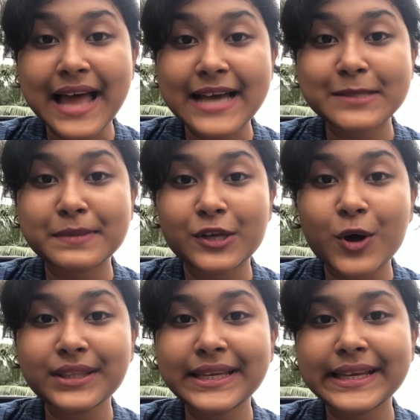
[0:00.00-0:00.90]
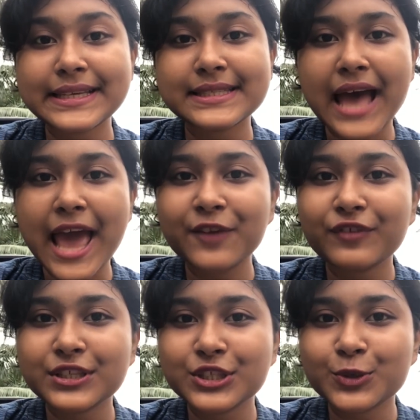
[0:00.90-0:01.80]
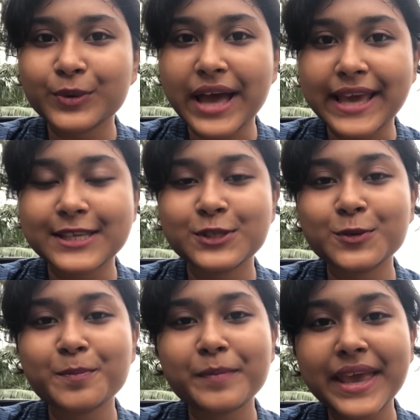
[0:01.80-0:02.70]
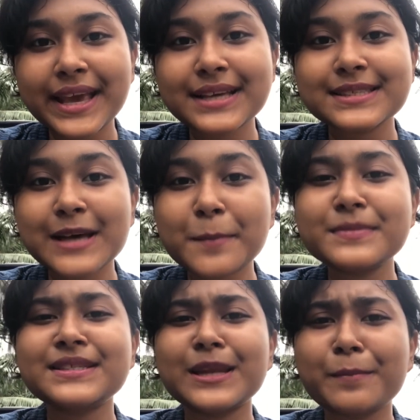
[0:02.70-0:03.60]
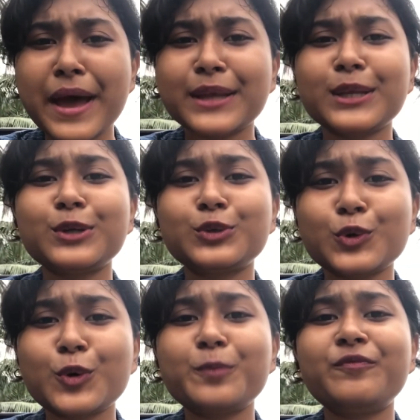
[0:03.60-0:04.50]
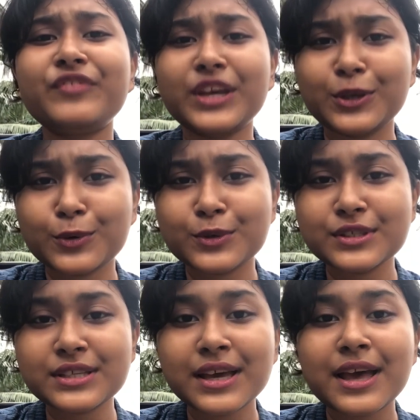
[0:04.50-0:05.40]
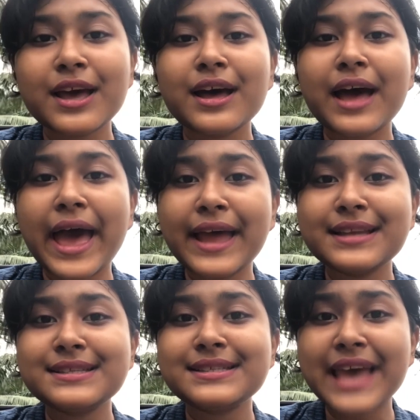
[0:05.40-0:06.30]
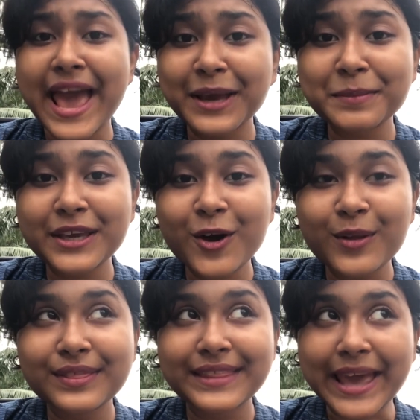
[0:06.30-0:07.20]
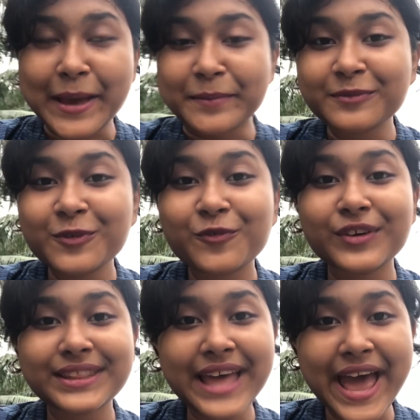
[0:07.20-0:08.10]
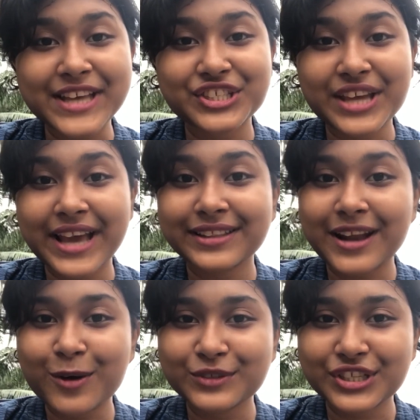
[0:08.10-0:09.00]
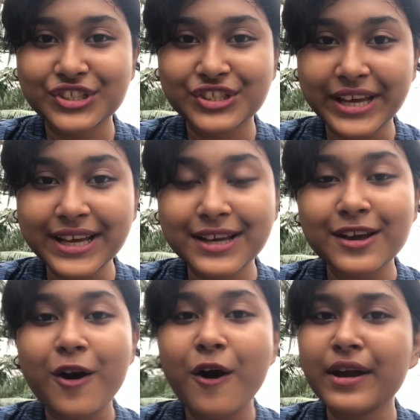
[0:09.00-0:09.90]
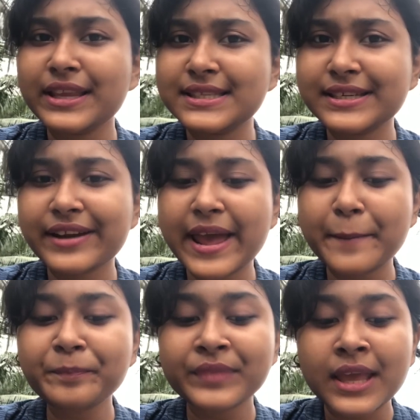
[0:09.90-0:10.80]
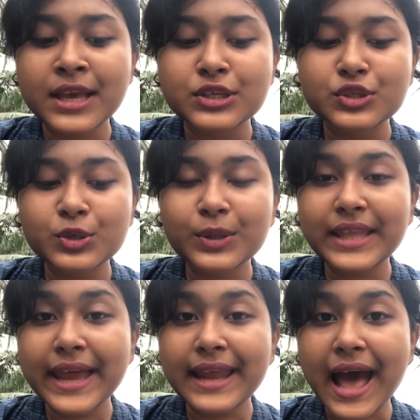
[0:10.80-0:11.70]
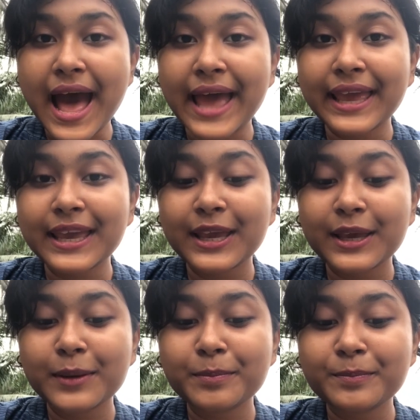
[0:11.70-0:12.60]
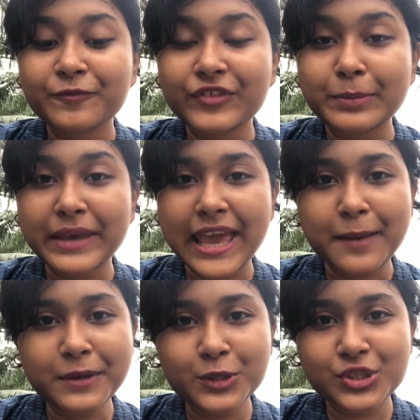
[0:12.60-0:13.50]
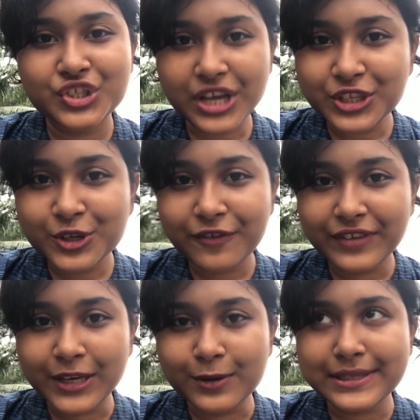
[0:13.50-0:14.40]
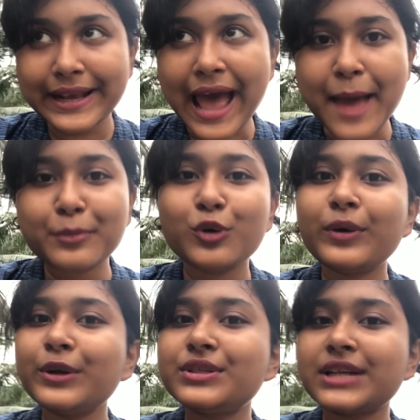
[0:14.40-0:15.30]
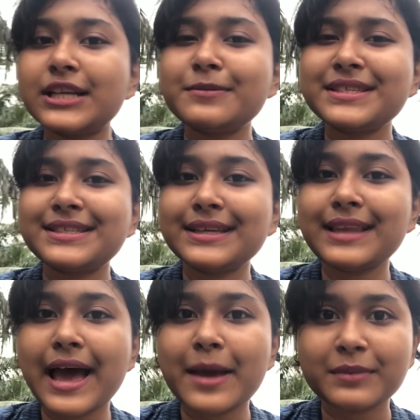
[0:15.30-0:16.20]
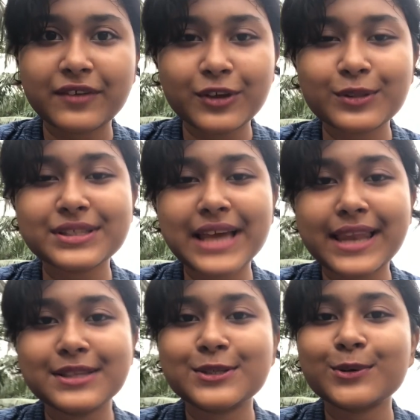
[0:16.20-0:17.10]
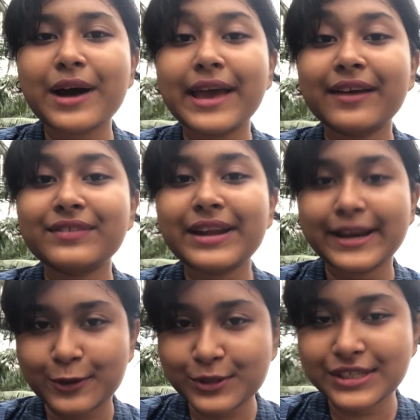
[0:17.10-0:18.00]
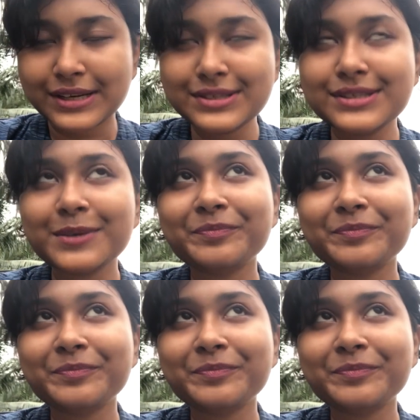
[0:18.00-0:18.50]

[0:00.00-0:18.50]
Last but not the least, I want you guys to make some cinematic dope videos and tag me on them with the hashtag #RoundChick on Instagram, so that I will be able to judge your videos. Like, I'm no one to judge, but still I'm giving you the challenge, so I have the right to judge.